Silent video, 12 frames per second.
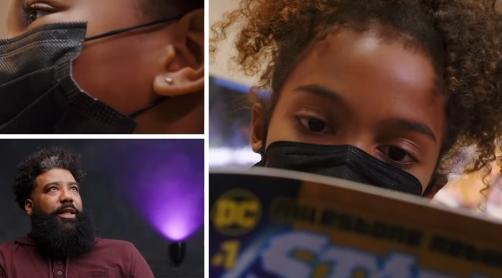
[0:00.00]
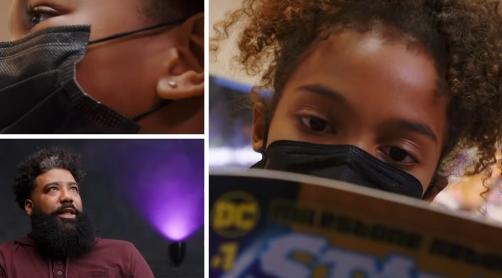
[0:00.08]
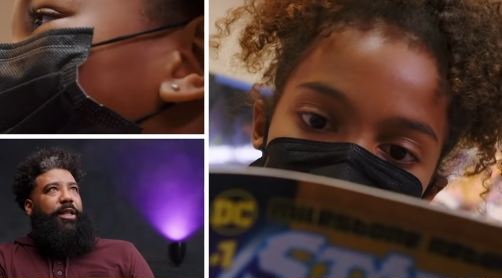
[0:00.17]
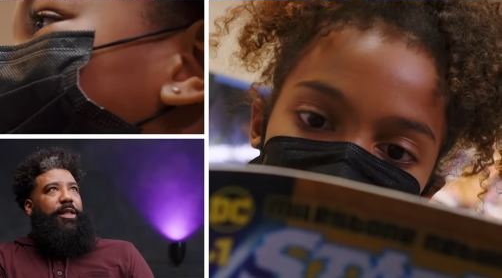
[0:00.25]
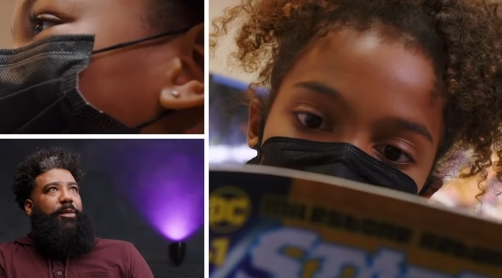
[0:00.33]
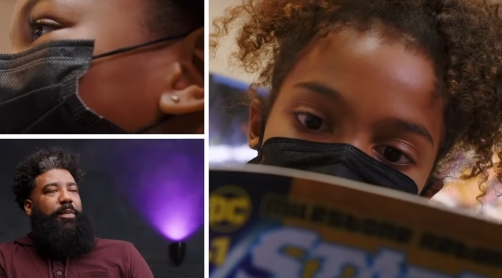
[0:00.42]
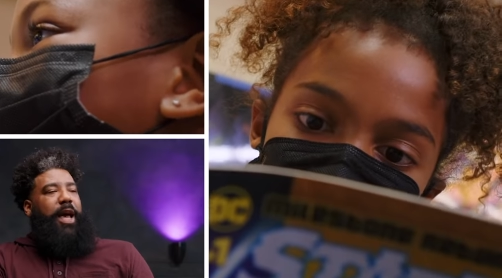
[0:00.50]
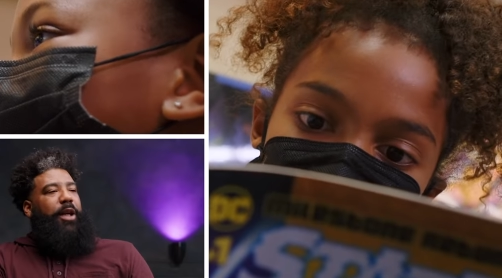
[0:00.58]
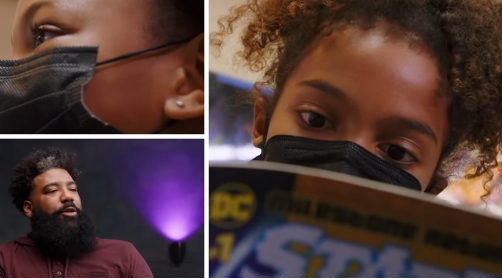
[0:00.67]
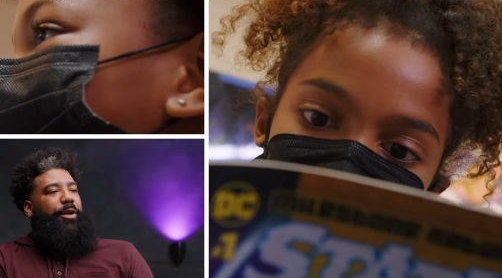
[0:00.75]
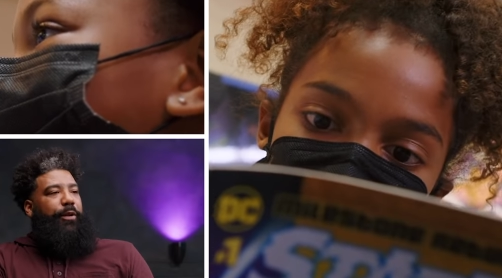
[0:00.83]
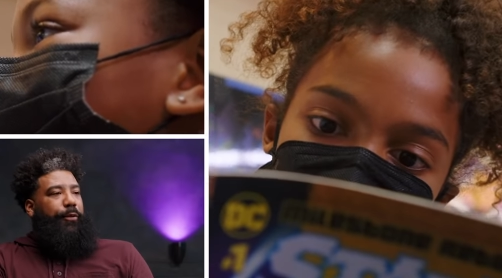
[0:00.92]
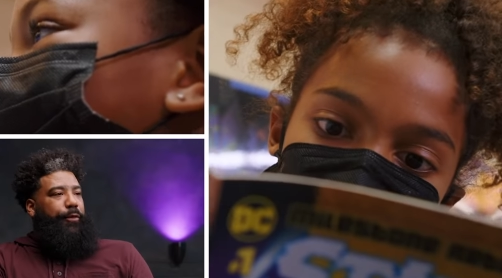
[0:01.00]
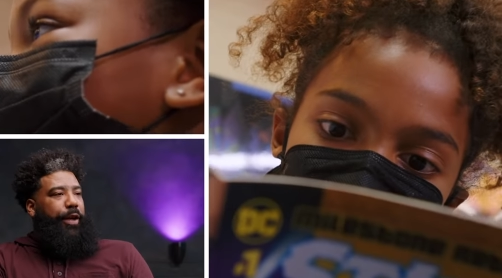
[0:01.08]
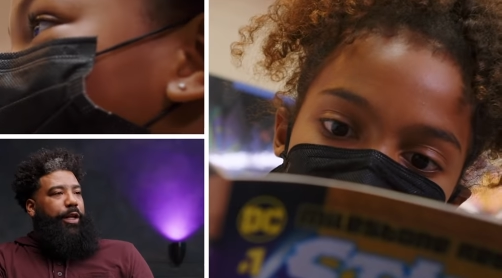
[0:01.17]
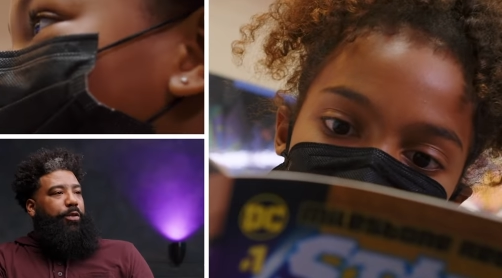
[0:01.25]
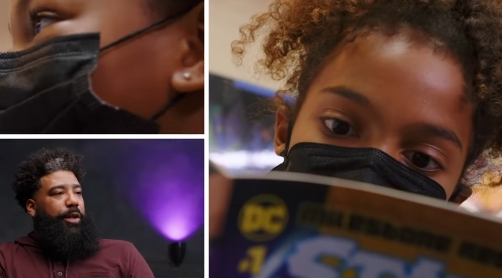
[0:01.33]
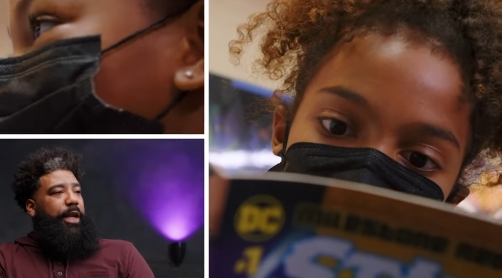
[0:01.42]
Speaker 1: and the smile on their
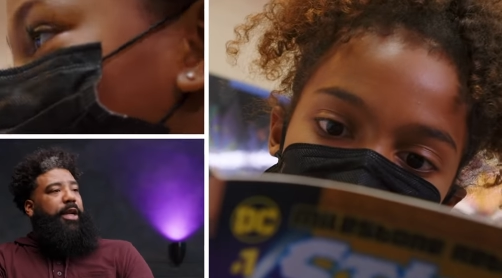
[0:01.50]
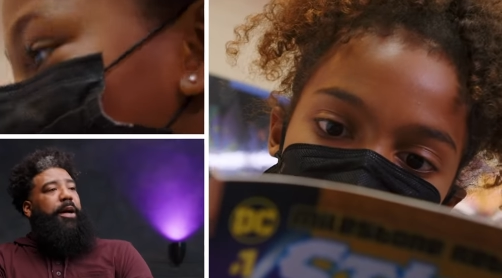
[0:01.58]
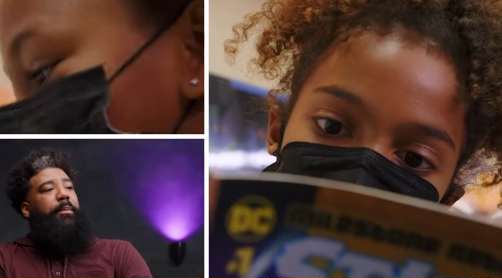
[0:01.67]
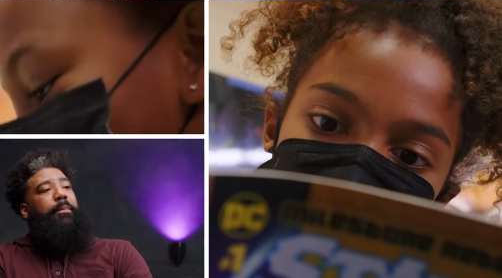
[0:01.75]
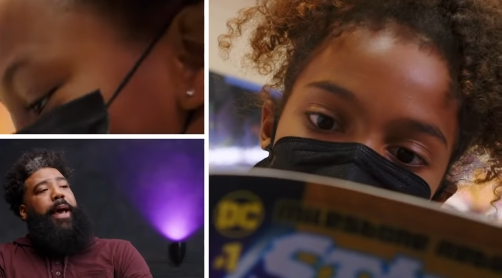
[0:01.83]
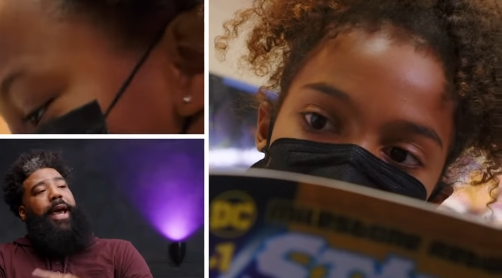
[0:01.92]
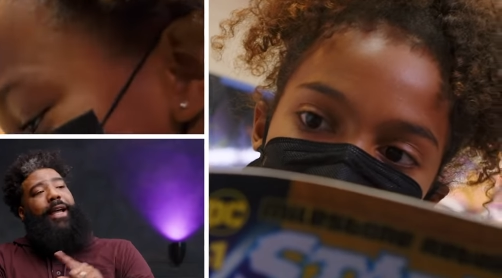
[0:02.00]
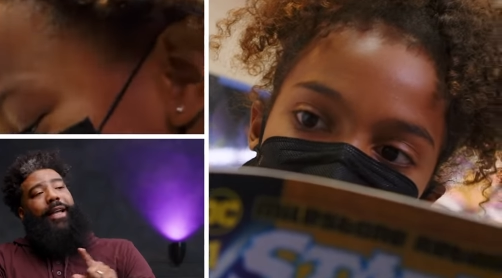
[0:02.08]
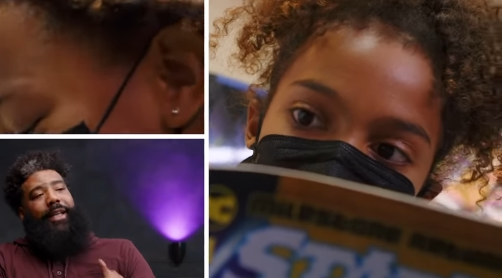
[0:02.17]
face when they come back